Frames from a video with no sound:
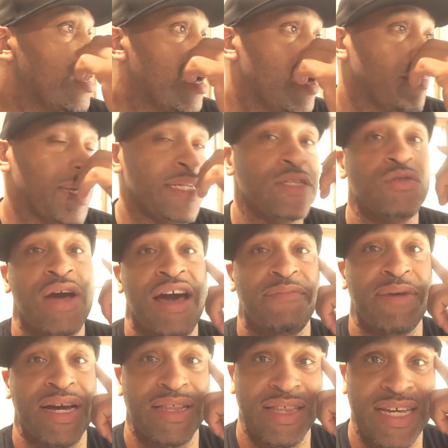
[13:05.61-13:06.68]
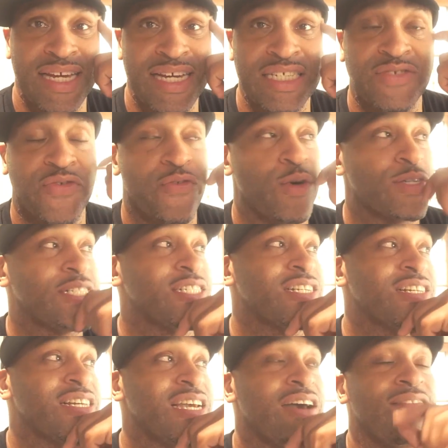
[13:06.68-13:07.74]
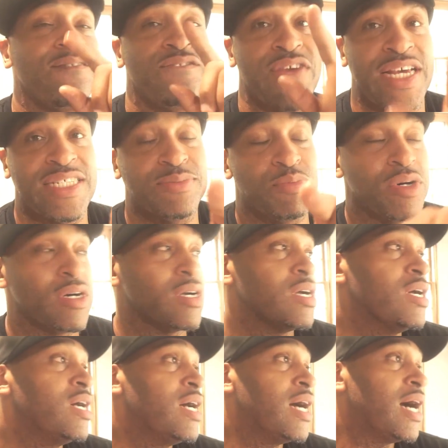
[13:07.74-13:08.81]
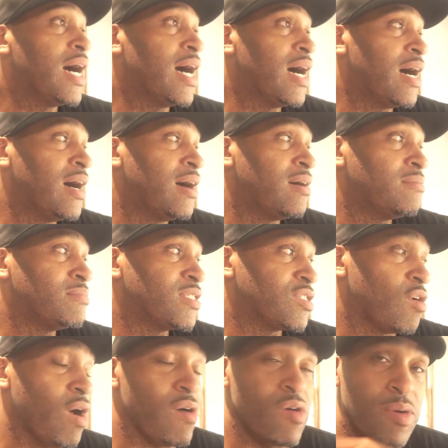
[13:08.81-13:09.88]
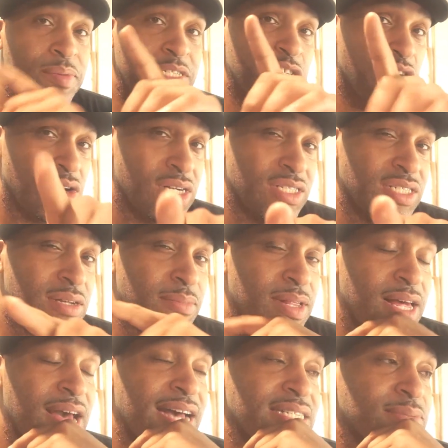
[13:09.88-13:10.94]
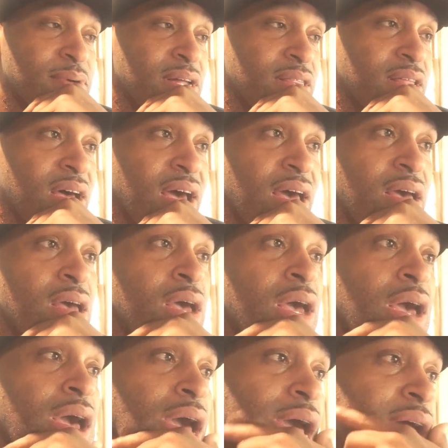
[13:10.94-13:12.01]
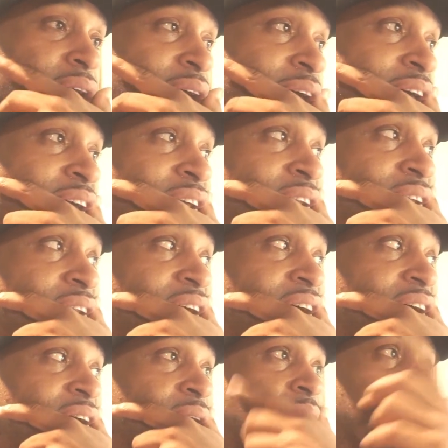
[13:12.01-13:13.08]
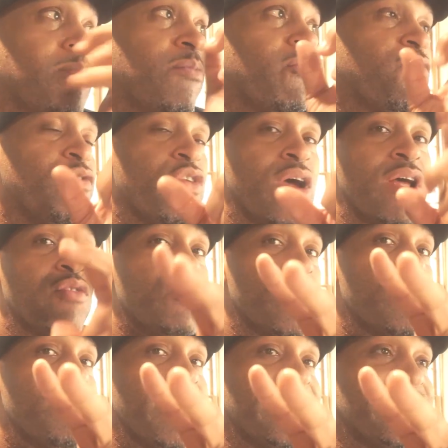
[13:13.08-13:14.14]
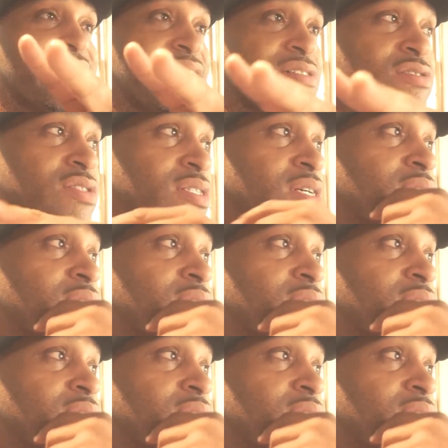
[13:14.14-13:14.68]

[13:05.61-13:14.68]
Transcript: I do have my leads, fortunately, on Facebook, so I will be talking to some of the guys about that. And front and rear main seals.